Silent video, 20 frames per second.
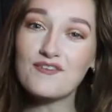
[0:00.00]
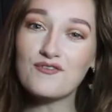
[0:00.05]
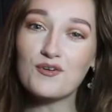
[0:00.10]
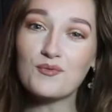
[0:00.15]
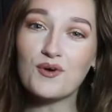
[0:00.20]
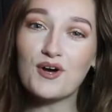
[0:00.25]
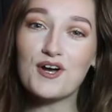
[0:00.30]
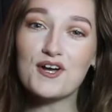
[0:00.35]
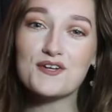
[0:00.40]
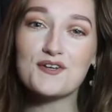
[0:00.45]

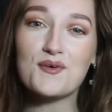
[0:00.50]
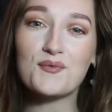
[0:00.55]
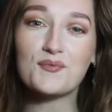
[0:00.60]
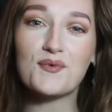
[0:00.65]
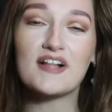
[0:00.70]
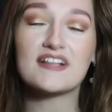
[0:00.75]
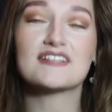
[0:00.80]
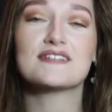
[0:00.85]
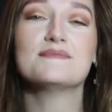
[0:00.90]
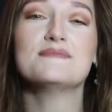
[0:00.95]
everyone,
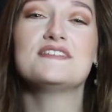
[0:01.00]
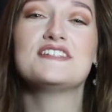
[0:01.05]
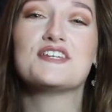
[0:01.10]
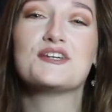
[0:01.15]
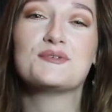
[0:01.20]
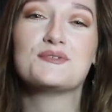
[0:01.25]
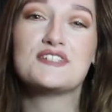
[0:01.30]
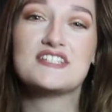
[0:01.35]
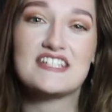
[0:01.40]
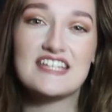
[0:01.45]
welcome
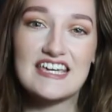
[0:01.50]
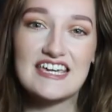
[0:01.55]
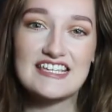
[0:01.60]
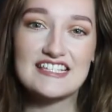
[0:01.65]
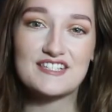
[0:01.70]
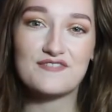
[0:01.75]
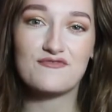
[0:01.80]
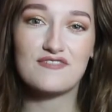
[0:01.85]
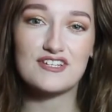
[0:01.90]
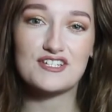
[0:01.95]
to
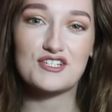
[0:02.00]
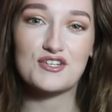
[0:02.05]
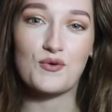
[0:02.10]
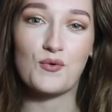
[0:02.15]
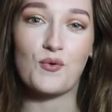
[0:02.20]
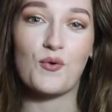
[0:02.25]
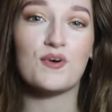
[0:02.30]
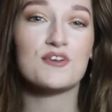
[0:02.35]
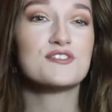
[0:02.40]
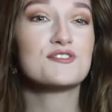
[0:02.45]
today's
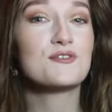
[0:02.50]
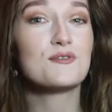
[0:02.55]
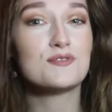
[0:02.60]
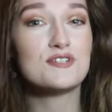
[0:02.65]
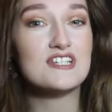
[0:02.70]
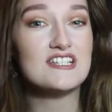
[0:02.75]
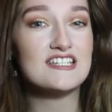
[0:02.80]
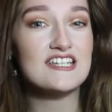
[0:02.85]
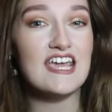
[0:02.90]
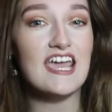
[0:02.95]
video. So
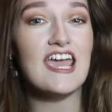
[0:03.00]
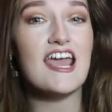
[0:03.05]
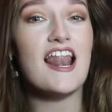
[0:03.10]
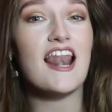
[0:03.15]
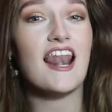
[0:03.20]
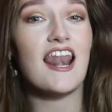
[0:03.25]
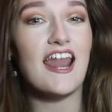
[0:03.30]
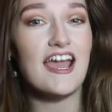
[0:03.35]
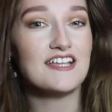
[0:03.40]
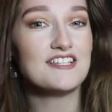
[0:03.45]
today
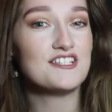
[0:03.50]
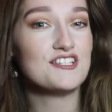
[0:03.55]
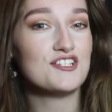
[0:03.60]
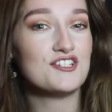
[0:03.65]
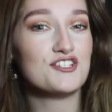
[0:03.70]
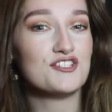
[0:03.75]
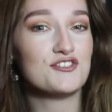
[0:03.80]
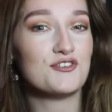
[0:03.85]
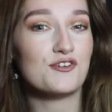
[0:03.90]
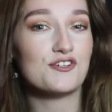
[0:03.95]
let's
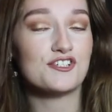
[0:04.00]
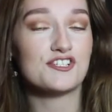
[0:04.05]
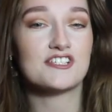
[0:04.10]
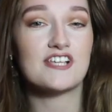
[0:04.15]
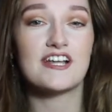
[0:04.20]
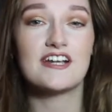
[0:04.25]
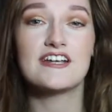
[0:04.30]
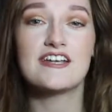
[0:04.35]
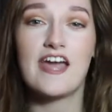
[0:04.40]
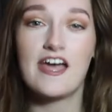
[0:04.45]
discuss
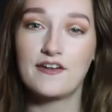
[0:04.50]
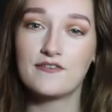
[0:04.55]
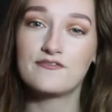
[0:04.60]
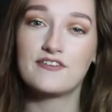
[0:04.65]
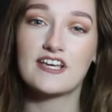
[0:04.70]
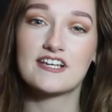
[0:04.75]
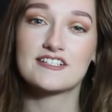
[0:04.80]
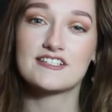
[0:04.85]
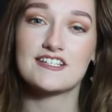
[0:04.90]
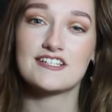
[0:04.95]

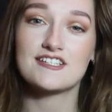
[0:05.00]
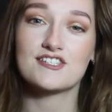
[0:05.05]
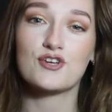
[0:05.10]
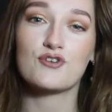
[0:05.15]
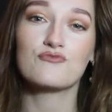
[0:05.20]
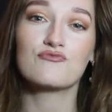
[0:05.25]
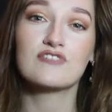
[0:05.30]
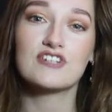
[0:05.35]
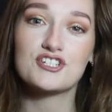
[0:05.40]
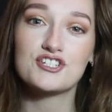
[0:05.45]
Netflix's
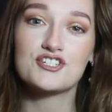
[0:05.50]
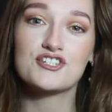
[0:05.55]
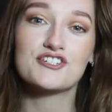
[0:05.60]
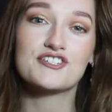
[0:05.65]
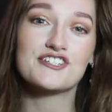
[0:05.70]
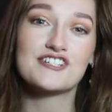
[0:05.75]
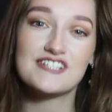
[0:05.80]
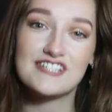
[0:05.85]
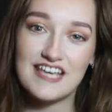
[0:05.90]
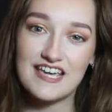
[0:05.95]
original
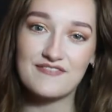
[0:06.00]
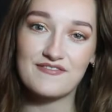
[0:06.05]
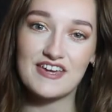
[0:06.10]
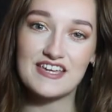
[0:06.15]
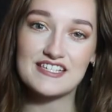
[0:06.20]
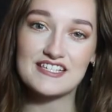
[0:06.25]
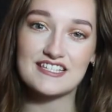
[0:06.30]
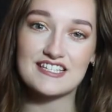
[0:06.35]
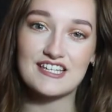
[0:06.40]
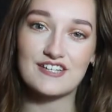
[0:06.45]
TV
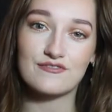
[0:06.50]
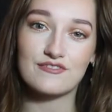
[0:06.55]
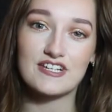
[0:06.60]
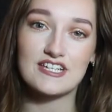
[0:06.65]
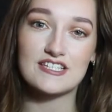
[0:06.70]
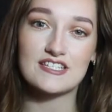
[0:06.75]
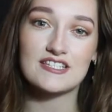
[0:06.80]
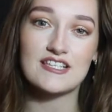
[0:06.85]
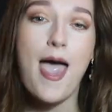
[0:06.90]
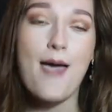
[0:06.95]

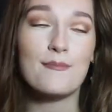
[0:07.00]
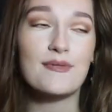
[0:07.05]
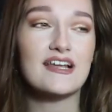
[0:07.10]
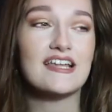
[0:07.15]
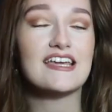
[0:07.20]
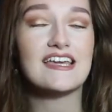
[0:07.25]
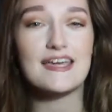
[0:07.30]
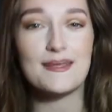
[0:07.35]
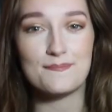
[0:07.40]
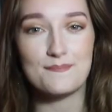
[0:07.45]
series,
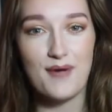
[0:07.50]
Emily in